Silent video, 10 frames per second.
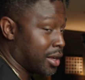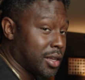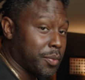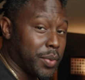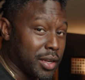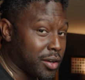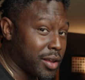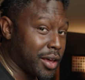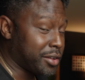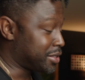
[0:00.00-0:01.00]
And depending
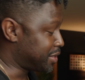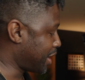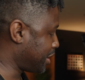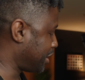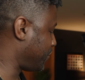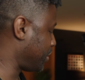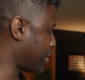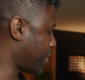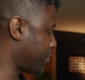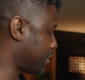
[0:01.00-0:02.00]
on how you're standing, if you
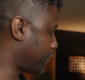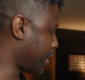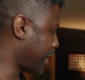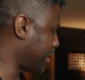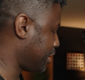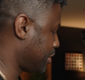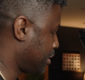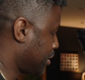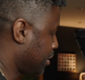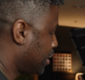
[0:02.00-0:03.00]
don't have enough light,
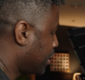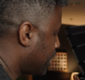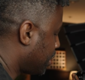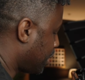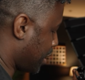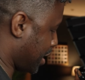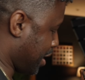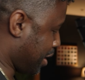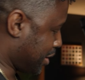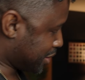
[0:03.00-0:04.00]

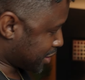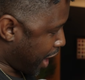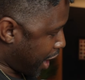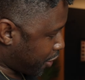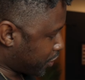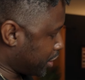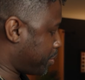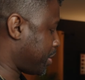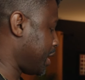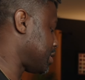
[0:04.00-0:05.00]
and it's awkwardly
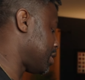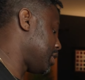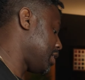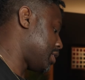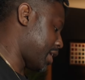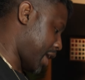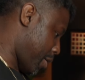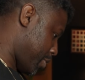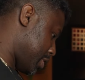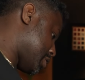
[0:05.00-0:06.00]
placed underneath the
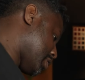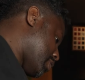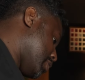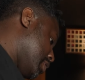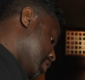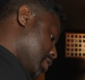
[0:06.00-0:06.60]
camera, so